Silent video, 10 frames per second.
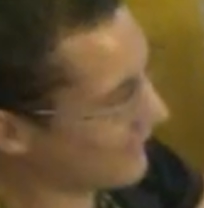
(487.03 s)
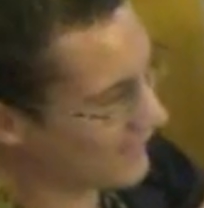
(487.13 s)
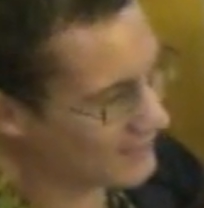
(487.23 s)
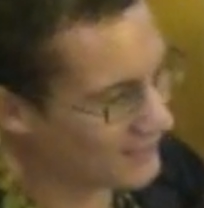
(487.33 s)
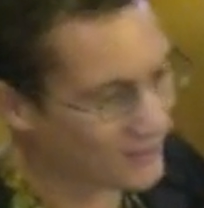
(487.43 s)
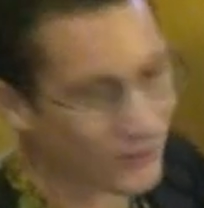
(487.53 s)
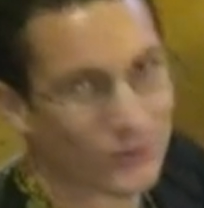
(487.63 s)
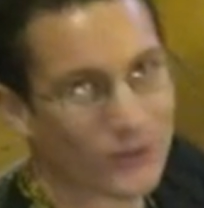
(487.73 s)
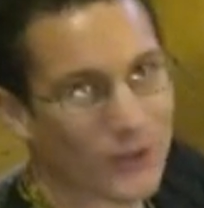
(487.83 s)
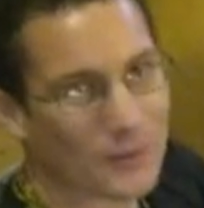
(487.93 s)

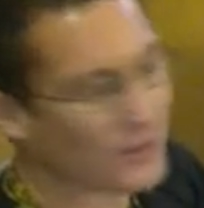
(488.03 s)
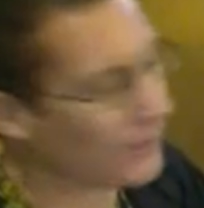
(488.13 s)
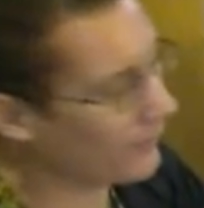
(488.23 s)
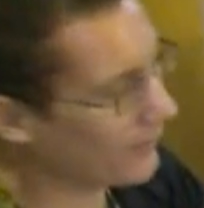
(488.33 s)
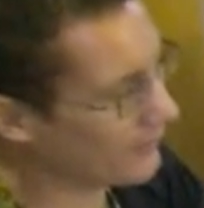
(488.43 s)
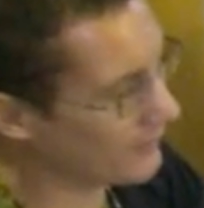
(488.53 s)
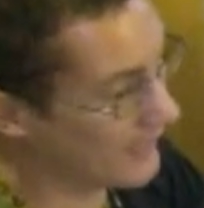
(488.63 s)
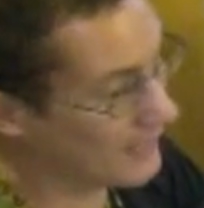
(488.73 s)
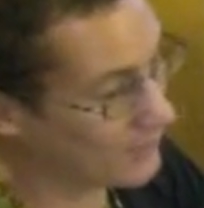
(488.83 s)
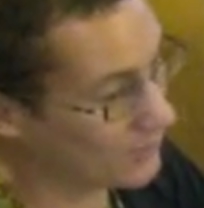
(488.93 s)
artisanal type stuff like this, the
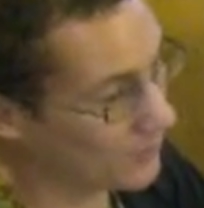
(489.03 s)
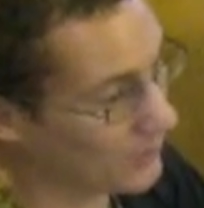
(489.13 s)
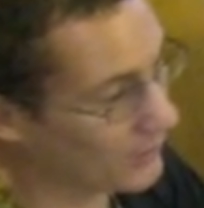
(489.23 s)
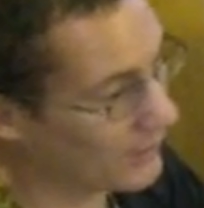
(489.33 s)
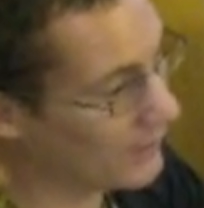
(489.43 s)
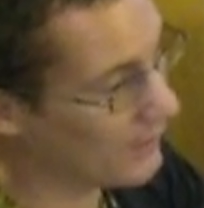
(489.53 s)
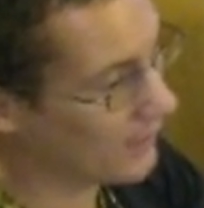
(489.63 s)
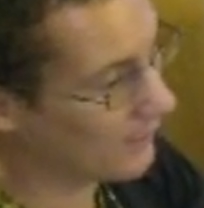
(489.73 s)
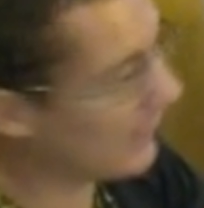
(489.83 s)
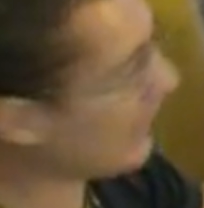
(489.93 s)
heads especially,
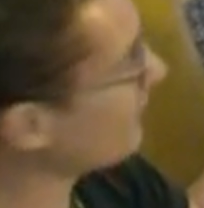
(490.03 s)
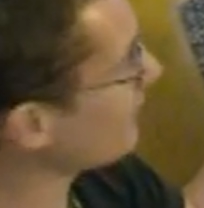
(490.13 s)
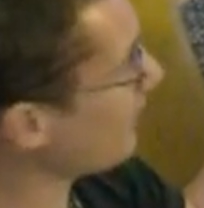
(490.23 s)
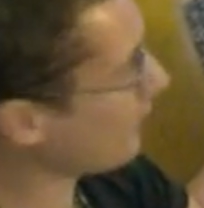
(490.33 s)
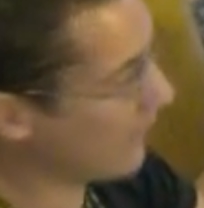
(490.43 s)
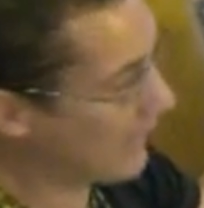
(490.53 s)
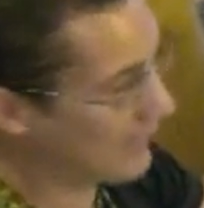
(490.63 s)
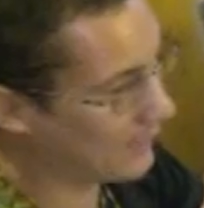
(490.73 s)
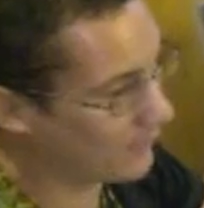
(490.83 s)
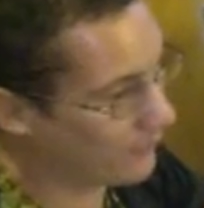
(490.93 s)
the heads are
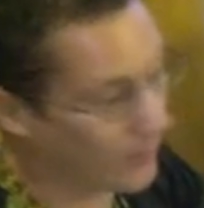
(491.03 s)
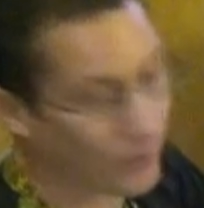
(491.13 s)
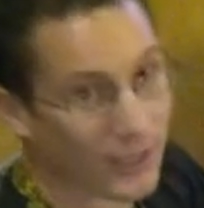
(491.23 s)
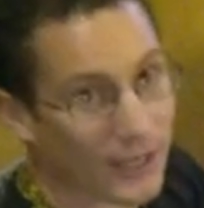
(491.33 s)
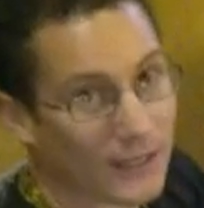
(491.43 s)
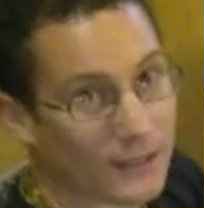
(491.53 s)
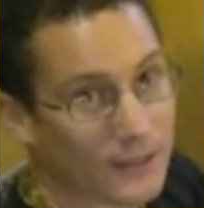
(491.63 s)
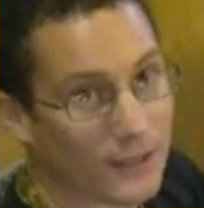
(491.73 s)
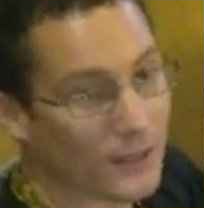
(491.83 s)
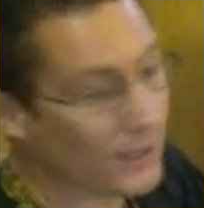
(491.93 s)
hand
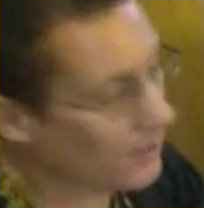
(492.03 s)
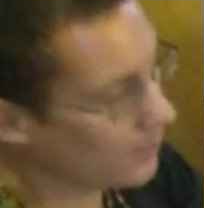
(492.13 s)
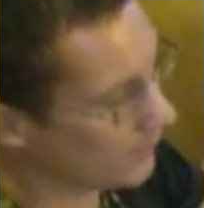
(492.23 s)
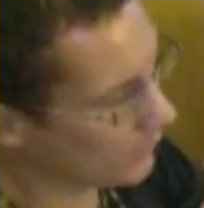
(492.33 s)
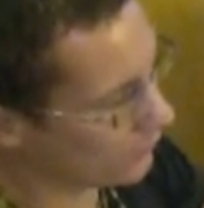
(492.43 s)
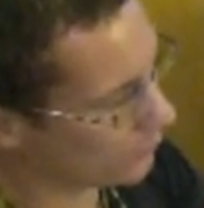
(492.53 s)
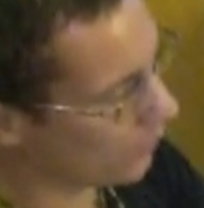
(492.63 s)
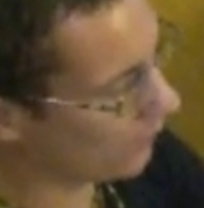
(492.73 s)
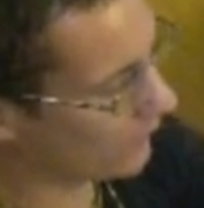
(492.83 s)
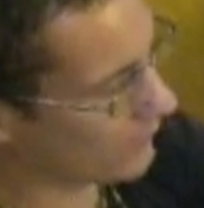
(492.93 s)
fabricated, because while